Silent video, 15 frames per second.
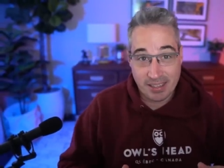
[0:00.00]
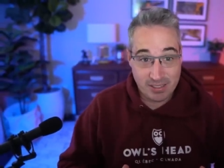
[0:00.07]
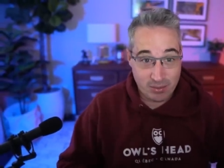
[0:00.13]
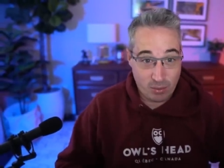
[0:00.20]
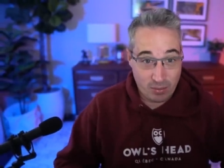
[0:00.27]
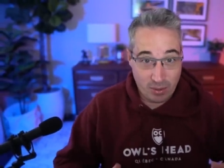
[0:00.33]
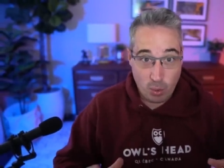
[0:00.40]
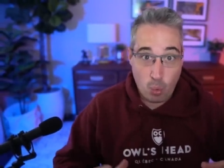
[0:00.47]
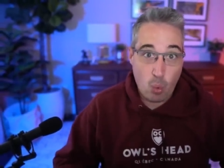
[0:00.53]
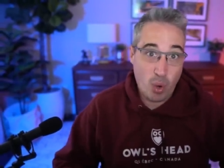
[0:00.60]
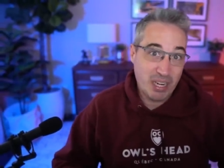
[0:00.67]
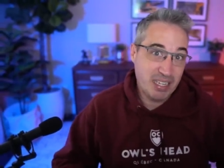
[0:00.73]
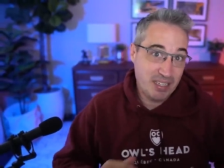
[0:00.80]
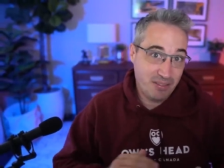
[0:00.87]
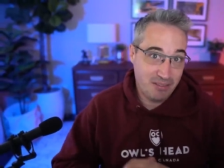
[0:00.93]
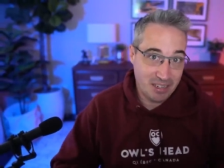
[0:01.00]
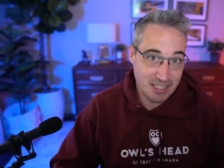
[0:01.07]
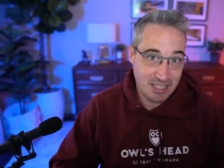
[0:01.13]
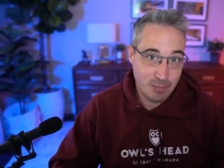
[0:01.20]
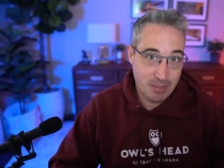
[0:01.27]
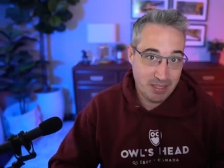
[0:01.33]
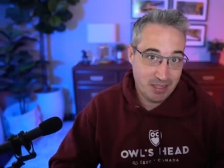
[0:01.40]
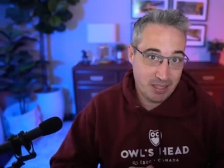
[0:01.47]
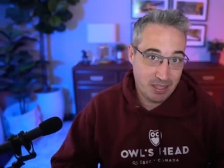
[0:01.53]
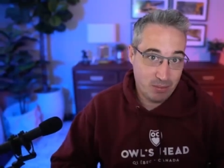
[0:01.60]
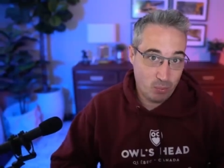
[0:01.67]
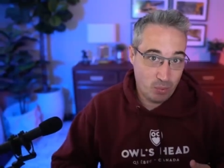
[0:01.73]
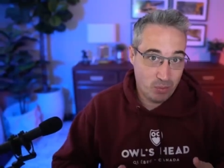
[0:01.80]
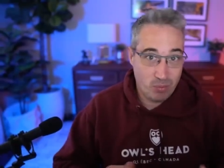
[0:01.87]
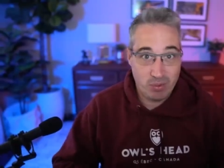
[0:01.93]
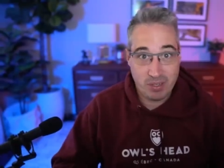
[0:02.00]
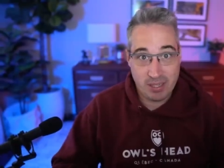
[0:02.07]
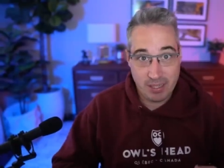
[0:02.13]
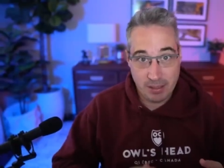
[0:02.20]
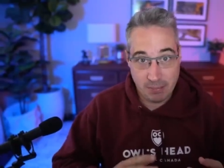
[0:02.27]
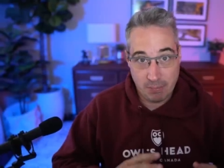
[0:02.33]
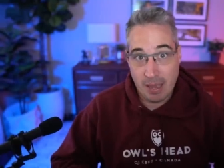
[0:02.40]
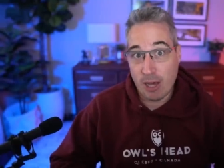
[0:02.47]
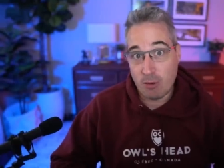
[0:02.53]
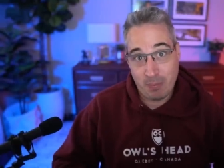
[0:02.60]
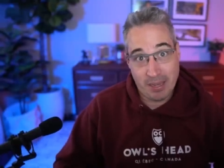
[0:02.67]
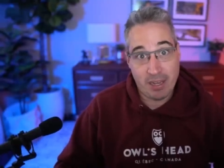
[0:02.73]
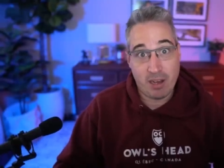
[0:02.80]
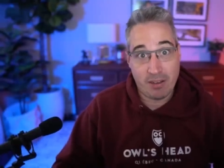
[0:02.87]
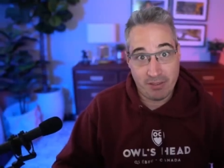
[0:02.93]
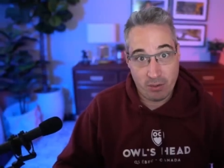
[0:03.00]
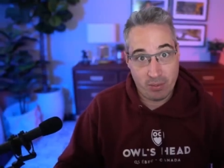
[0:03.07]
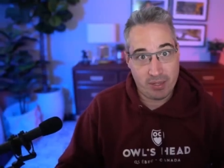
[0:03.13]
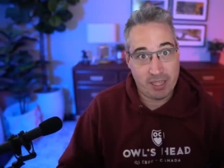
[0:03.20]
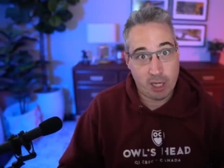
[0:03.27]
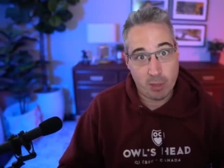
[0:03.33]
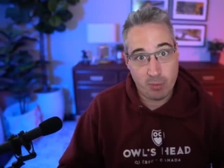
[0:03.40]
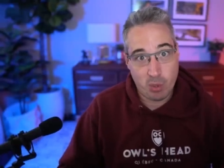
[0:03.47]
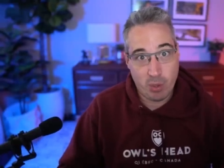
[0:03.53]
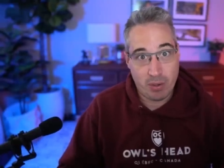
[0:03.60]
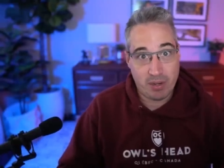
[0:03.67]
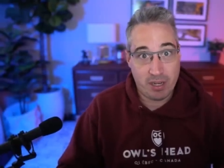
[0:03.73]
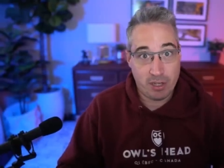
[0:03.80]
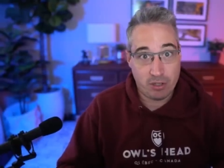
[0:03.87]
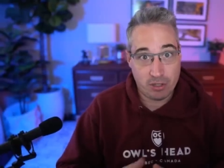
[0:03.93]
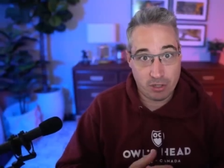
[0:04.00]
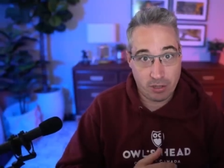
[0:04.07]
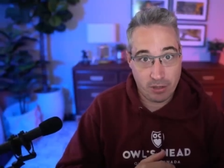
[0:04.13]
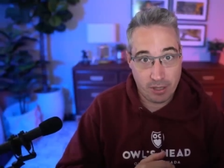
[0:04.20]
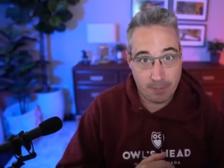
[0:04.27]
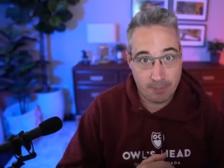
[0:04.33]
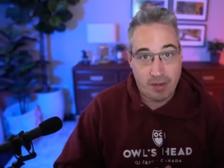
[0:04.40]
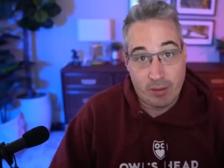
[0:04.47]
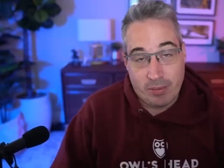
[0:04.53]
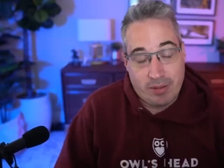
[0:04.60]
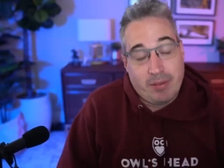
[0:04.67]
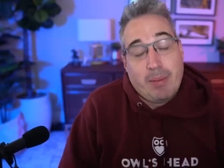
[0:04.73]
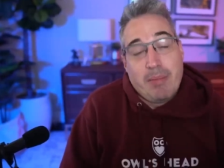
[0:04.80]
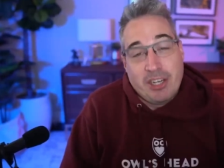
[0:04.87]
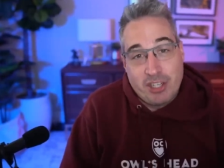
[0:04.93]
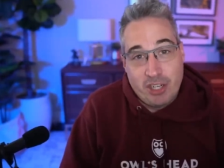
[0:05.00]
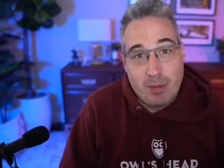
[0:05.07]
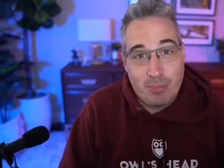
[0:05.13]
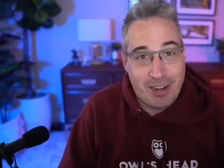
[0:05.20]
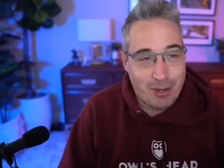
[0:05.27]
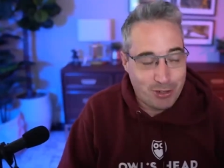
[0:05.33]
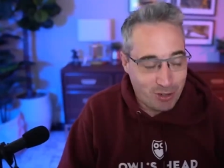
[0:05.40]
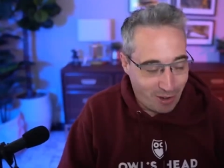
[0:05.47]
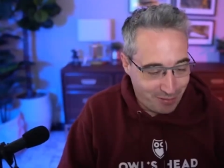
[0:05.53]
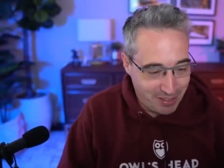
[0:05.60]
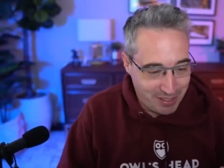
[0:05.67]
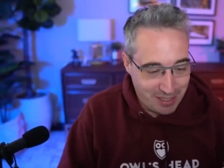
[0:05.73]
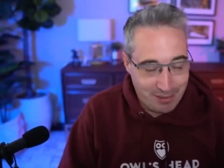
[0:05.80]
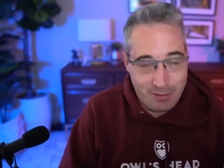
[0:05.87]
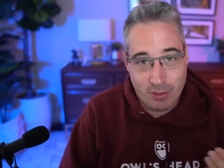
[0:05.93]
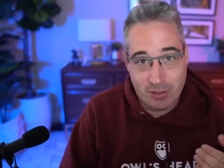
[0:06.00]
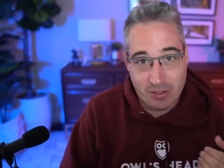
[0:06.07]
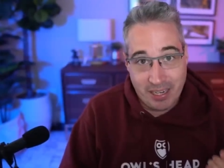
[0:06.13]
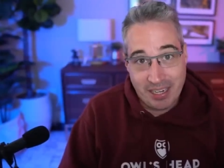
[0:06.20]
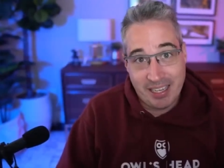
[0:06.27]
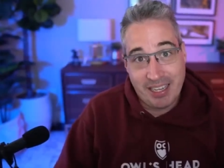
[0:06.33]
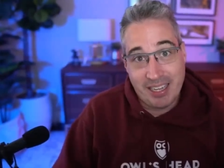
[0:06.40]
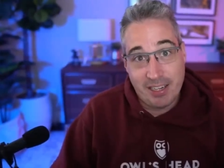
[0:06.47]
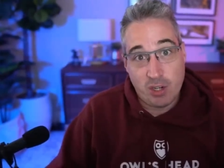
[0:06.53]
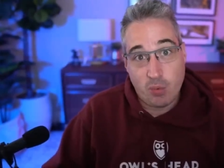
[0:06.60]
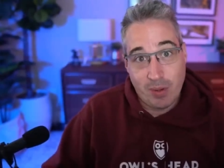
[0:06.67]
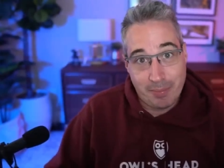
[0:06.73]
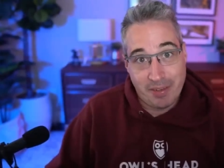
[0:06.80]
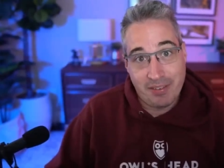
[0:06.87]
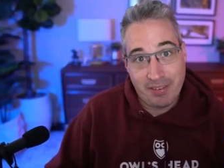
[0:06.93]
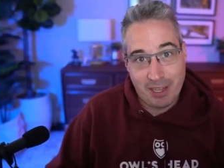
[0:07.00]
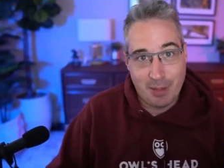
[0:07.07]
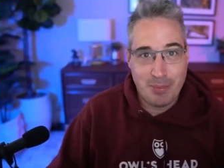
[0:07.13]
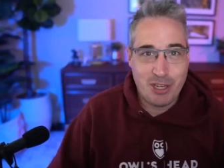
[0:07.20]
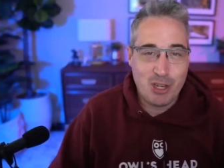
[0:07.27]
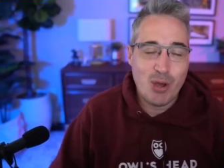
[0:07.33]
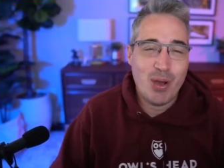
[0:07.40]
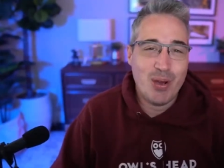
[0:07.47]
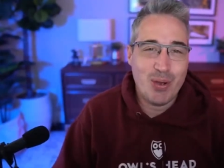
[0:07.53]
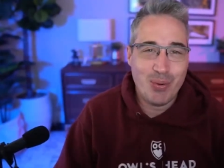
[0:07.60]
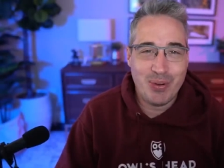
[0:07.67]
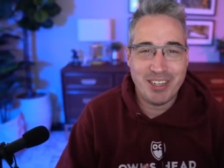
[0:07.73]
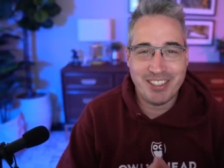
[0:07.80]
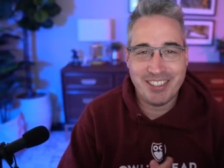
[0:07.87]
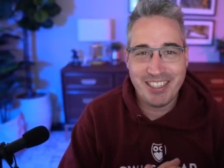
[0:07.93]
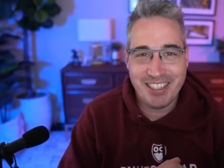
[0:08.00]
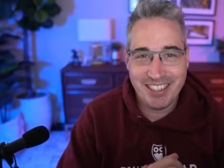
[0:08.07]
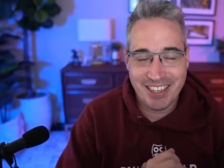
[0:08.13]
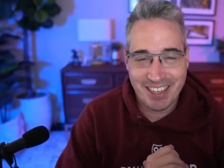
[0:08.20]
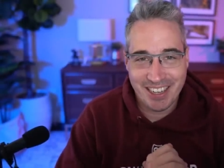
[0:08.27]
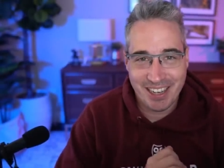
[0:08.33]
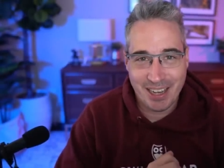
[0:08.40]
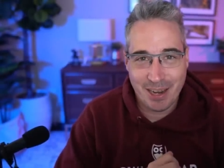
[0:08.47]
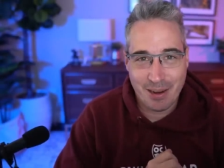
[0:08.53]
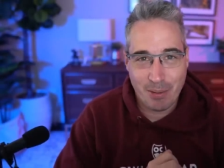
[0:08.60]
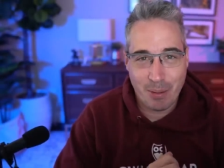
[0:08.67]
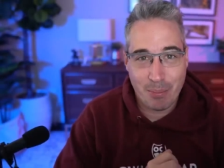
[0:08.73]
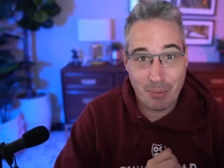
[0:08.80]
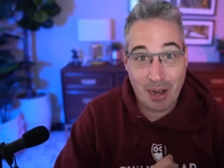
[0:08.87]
that's sort of the one investment that would really help pay off and really help you out in your journey. Now, I mentioned a browser. Obviously, if you're getting into web development, you will need a